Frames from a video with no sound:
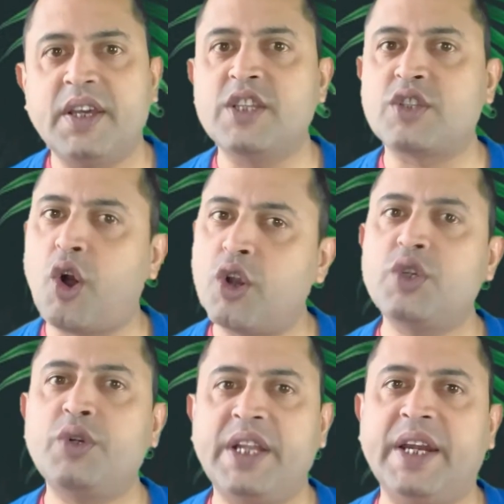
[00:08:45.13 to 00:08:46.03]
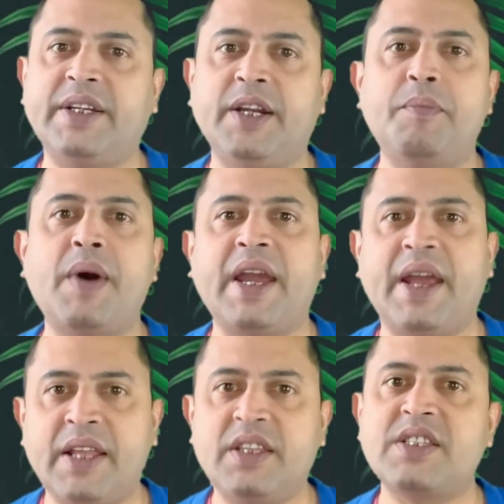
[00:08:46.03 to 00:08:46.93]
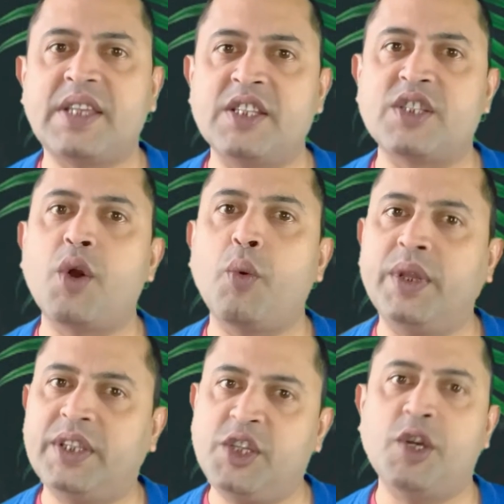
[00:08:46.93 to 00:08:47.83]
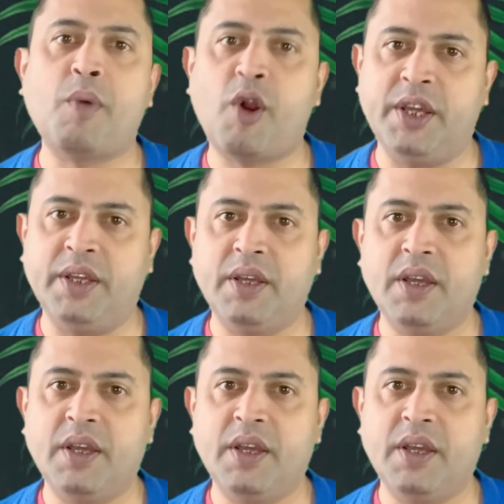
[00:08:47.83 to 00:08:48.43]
is also directed by another sense within your body.